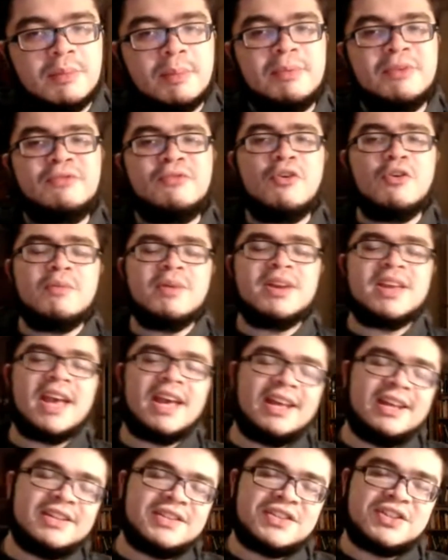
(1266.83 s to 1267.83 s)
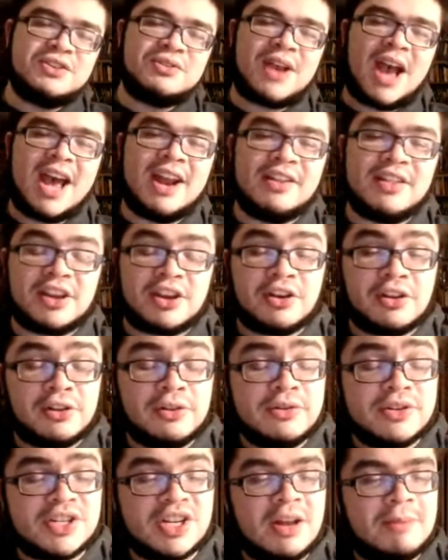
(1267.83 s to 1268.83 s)
Before we get into kind of the
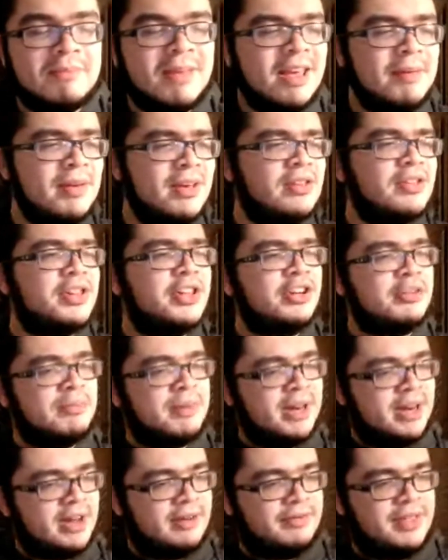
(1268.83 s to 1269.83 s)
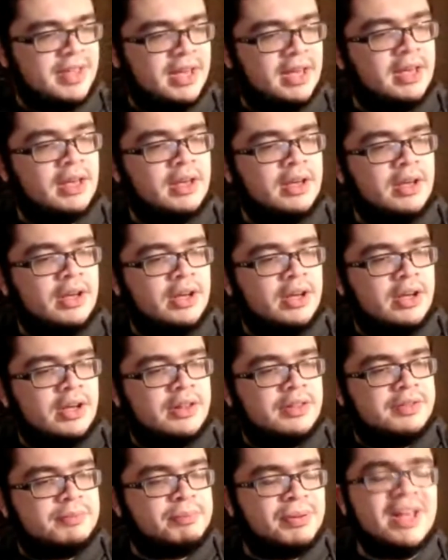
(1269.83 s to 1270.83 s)
conclusion and maybe a little bit of the
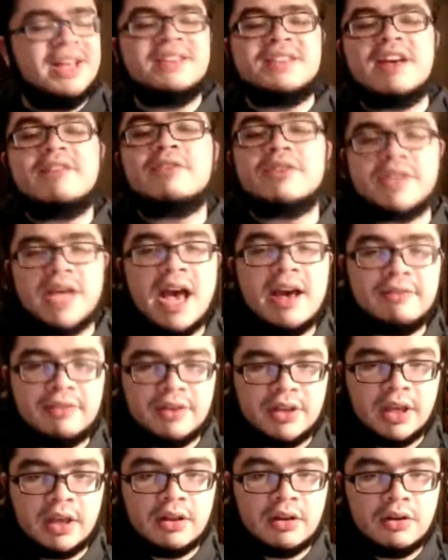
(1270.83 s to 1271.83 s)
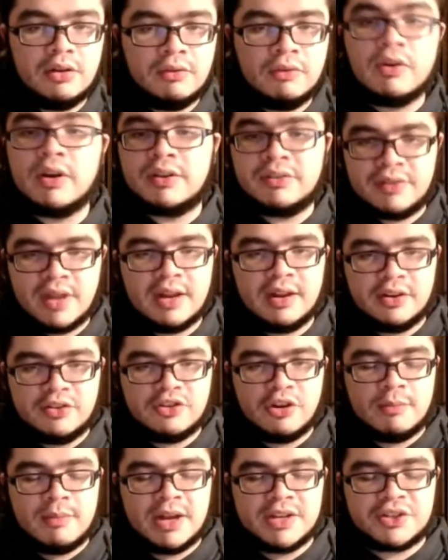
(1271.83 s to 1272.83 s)
playing devil's advocate for extending
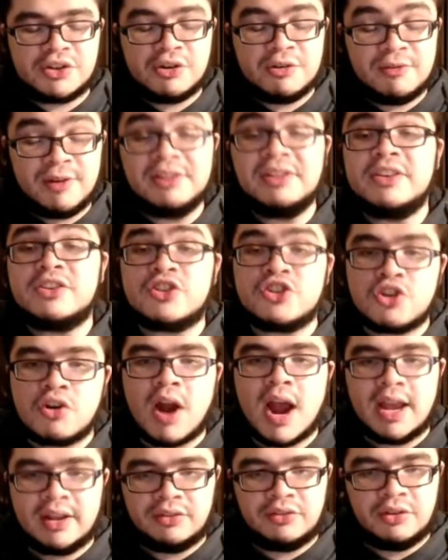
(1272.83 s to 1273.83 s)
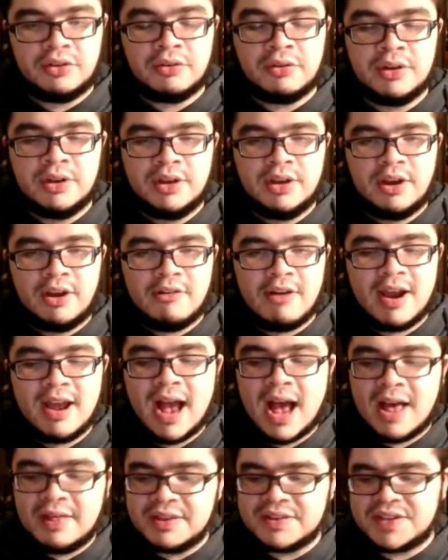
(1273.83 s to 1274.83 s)
Joe Musgrove, or at least trying to, all right,
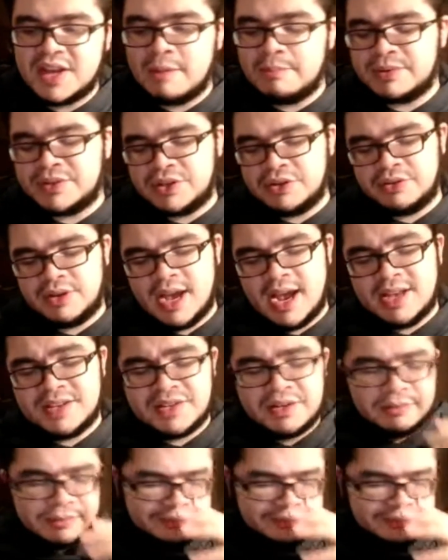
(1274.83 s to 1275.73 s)
on this episode, guys,